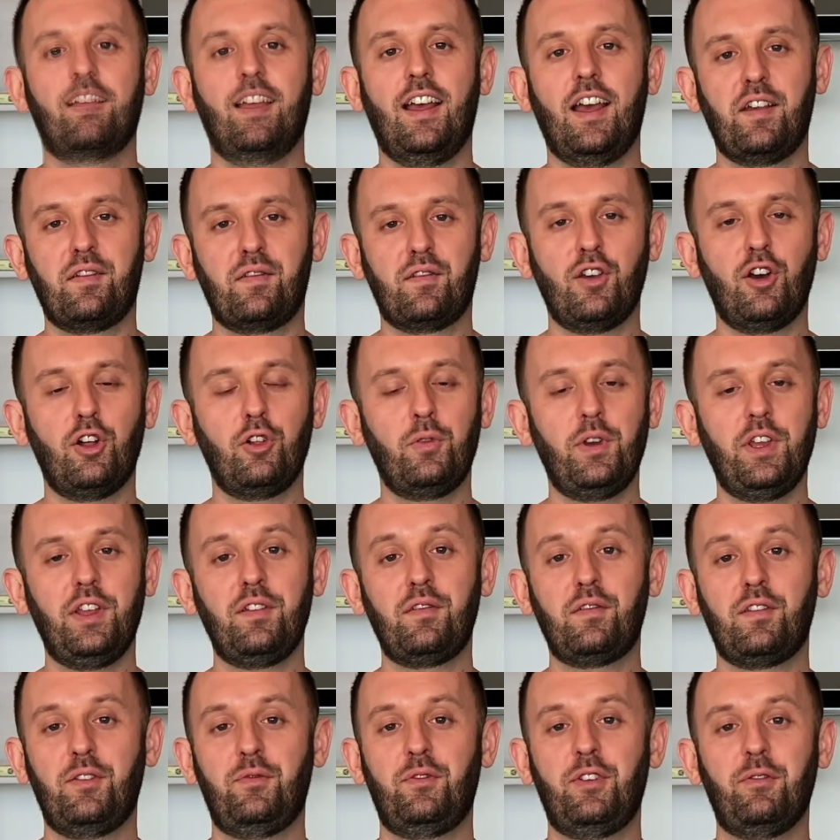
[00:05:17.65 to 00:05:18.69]
As
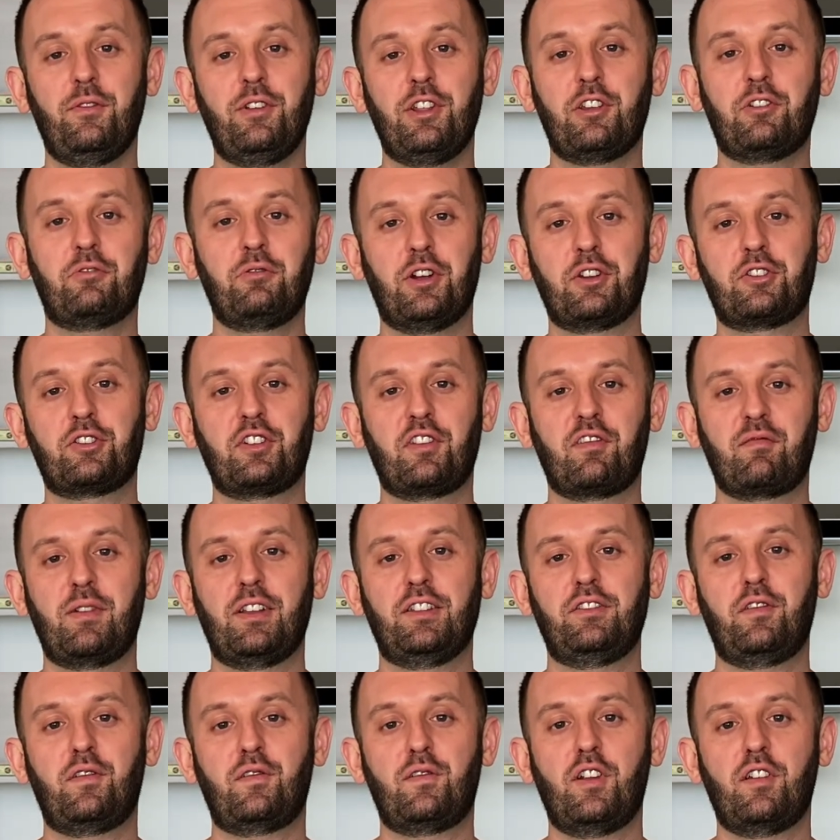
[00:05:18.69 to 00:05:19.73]
always, if you have any questions
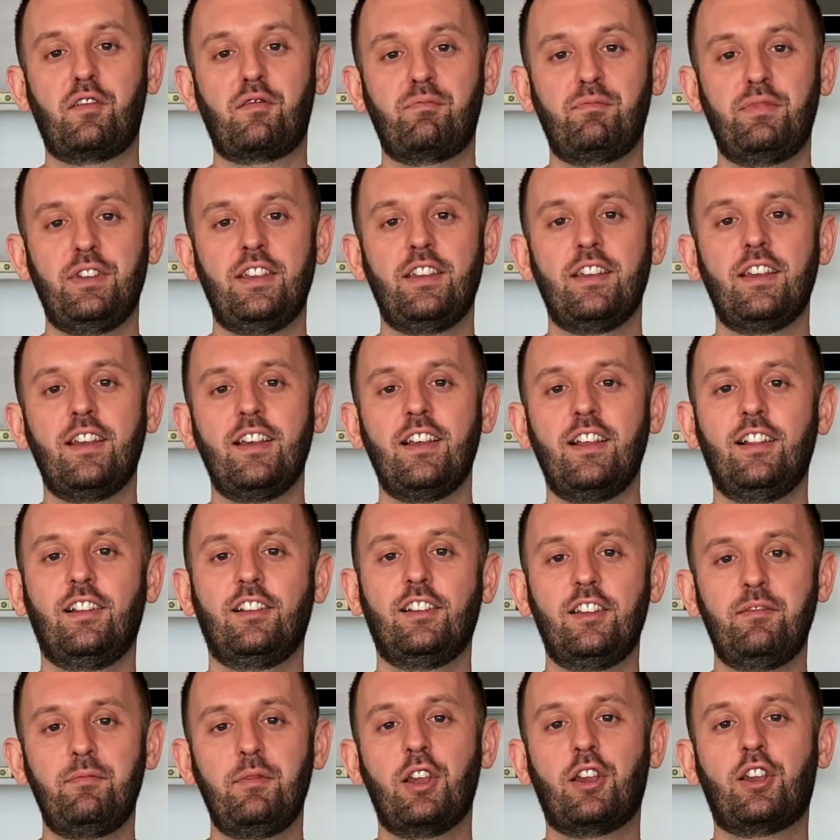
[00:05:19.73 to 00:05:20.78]
about this recipe,
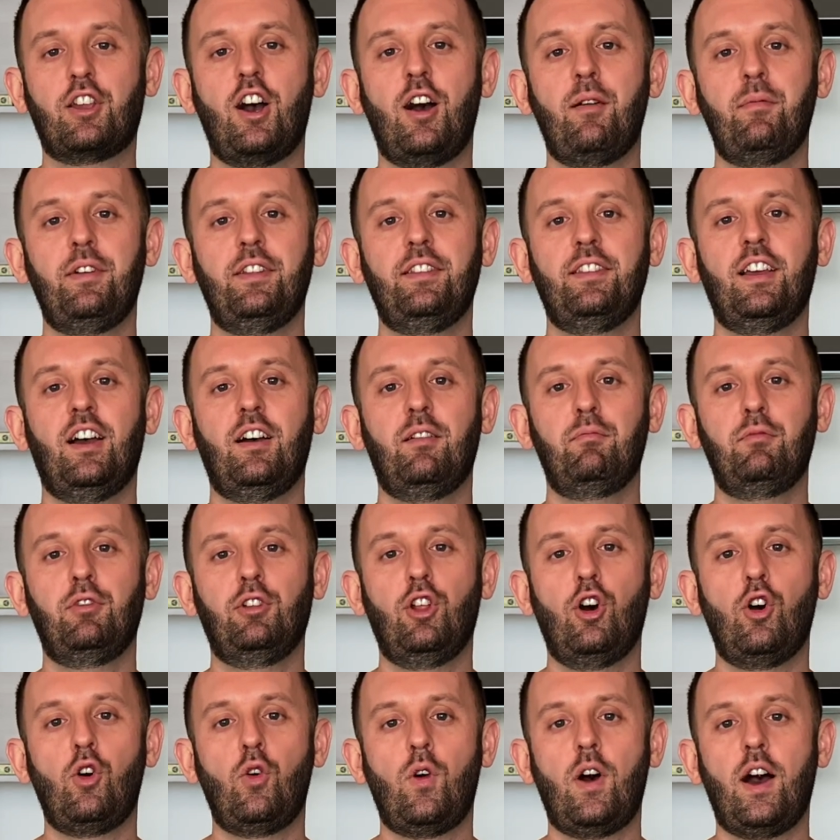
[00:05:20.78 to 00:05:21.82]
leave me a comment down
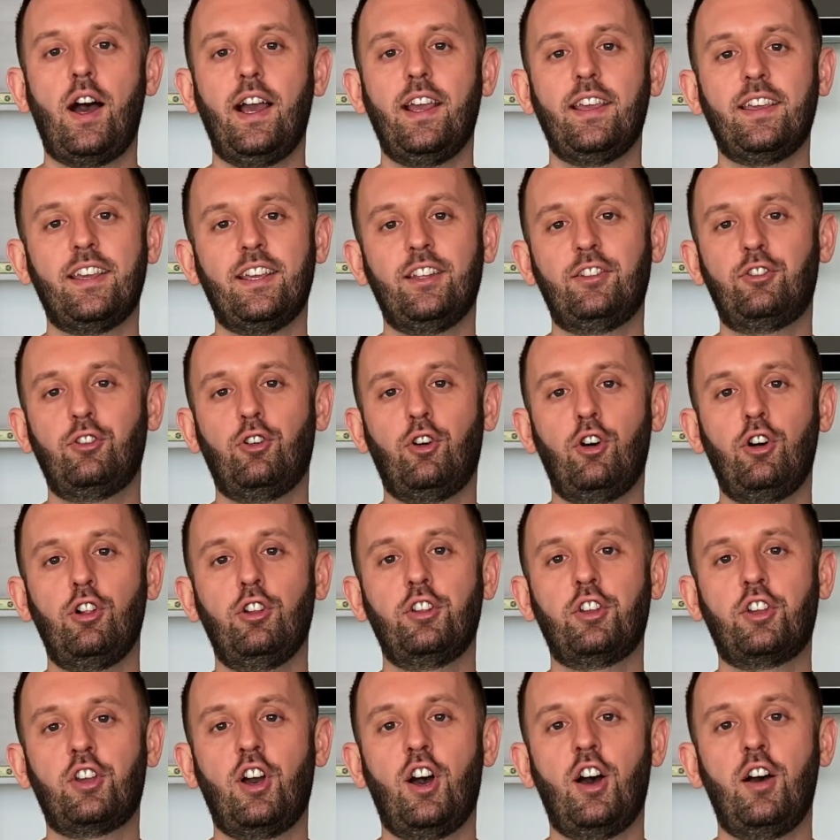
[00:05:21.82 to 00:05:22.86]
below. I get to all
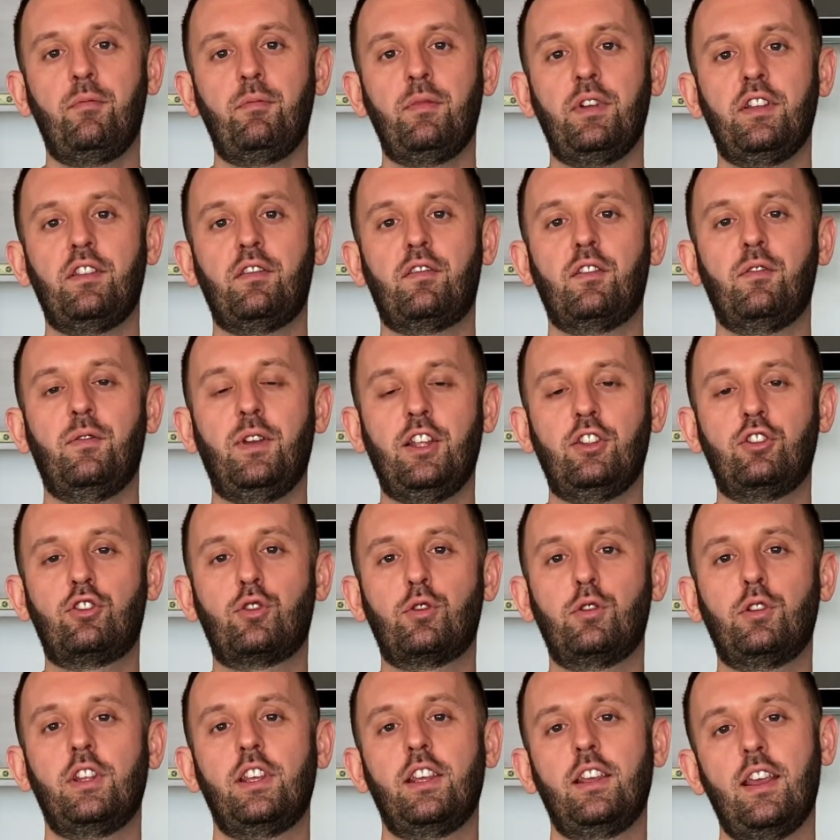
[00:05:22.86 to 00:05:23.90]
the comments
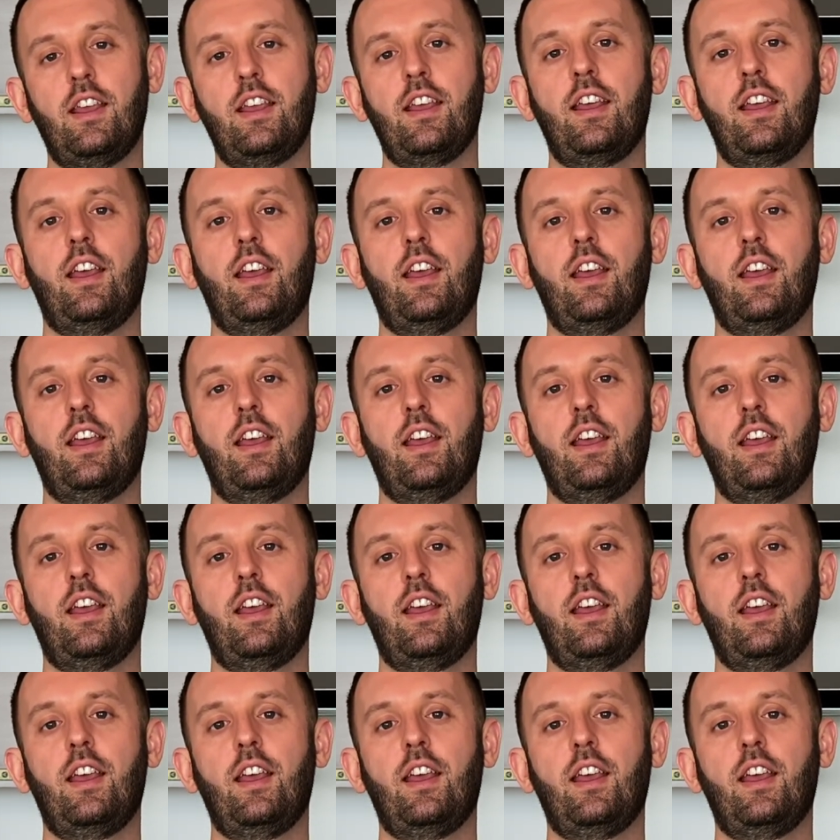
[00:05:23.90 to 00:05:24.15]
eventually.